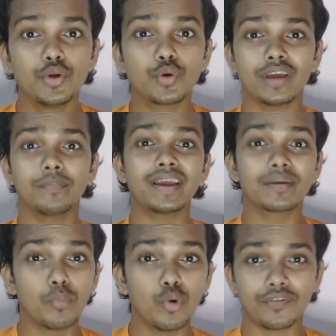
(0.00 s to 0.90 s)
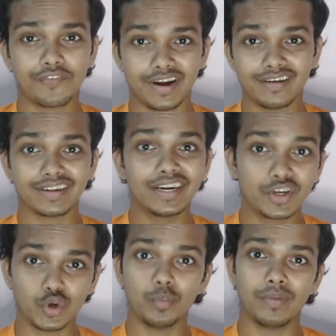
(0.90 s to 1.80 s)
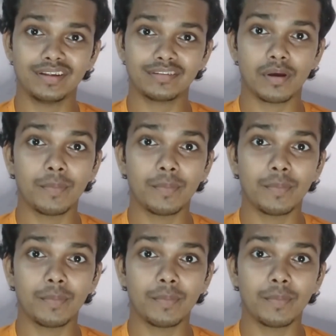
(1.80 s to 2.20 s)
you can make more friends in 2 months by